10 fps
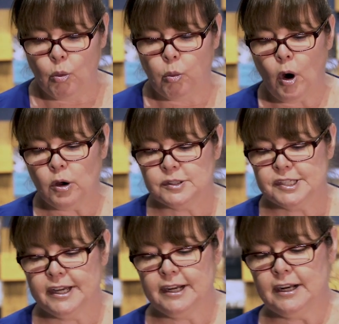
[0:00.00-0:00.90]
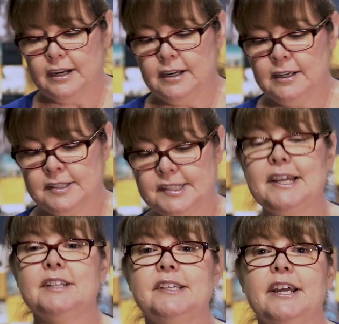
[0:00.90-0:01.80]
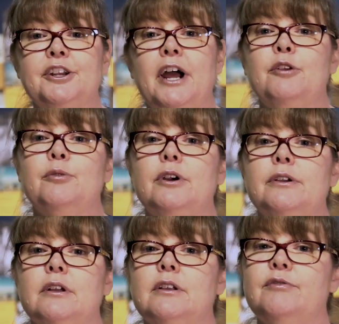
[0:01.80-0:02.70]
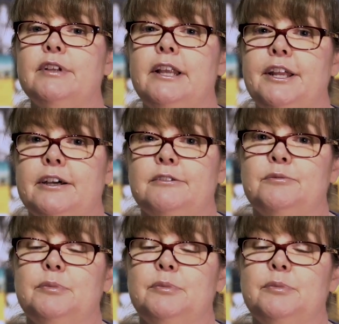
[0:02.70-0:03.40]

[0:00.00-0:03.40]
Walter sat down and wrote a lovely letter,